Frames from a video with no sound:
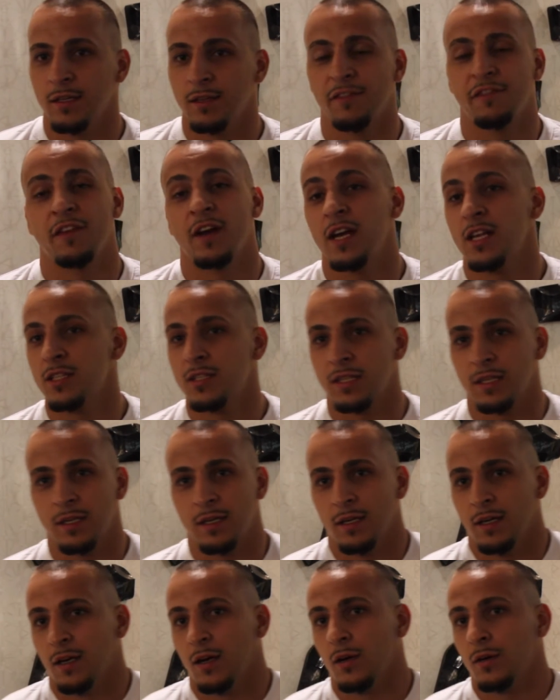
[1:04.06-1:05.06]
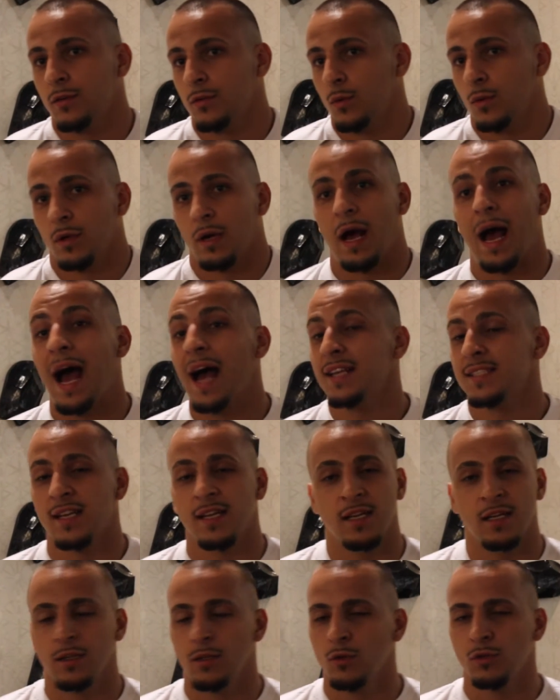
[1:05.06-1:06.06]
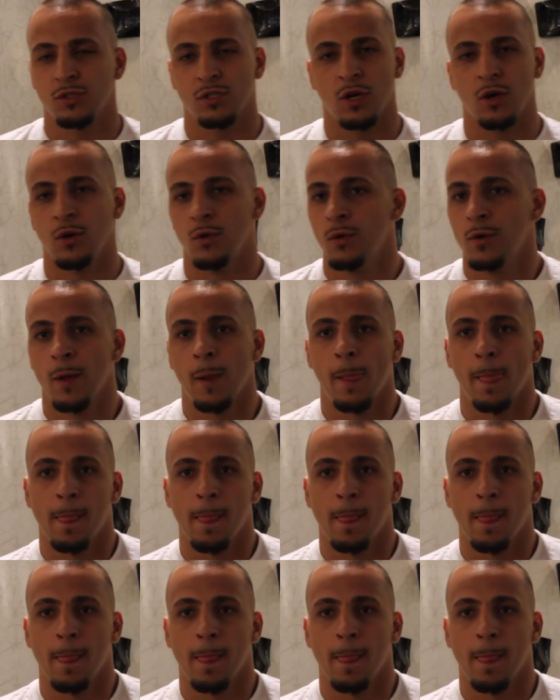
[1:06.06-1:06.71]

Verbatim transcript: In the fans' uh, eyes, I didn't lose. So,